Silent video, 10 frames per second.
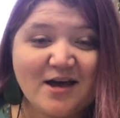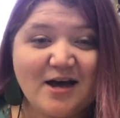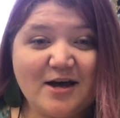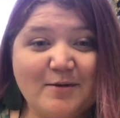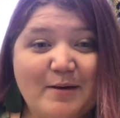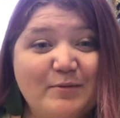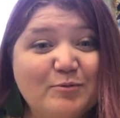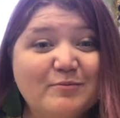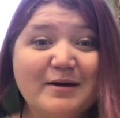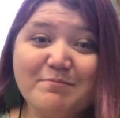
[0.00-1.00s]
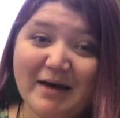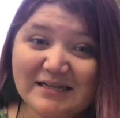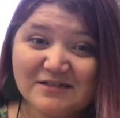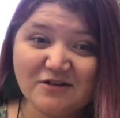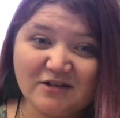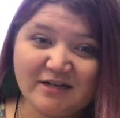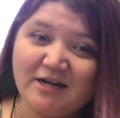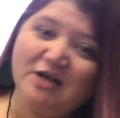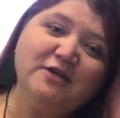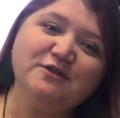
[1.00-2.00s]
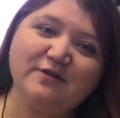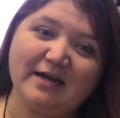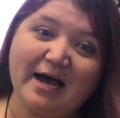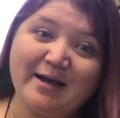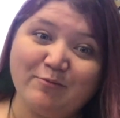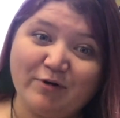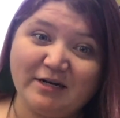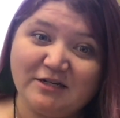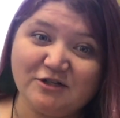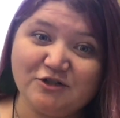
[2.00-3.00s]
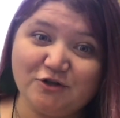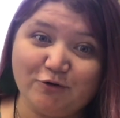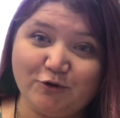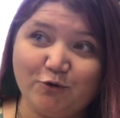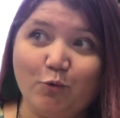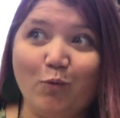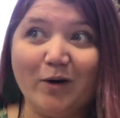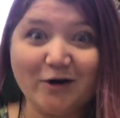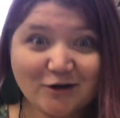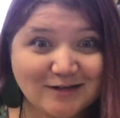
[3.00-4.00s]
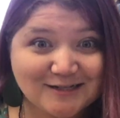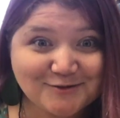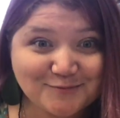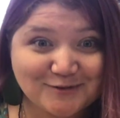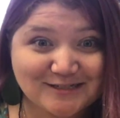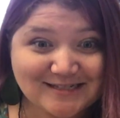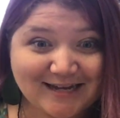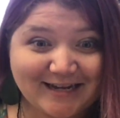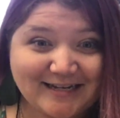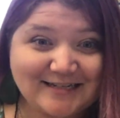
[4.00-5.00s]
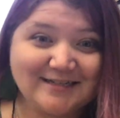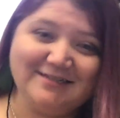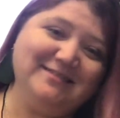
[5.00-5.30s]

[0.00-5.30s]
I'm going to put my mask on so that I'm ready to show you what our classroom looks like.